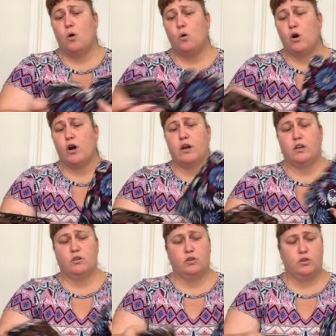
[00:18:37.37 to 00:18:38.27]
Or
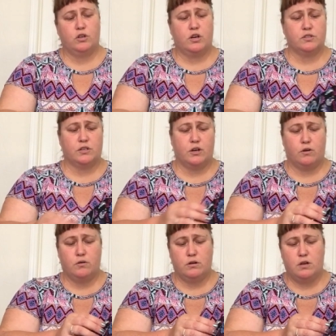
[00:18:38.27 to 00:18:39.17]
you could
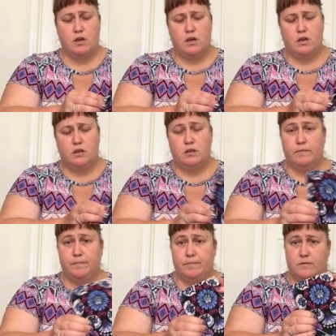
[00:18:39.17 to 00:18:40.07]
also
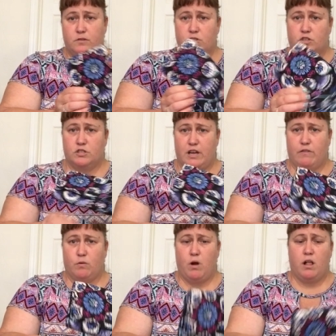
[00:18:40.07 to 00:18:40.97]
just have
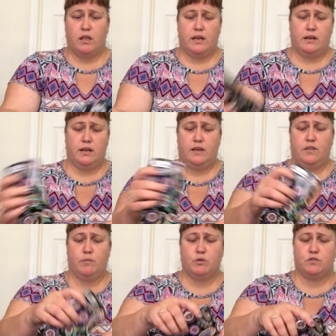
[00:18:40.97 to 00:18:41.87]
your wallet and
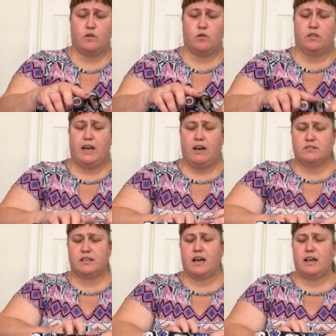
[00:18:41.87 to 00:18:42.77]
then put your phone on the
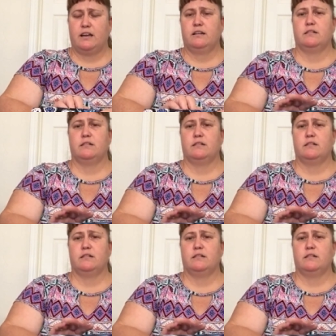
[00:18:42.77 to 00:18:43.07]
outside.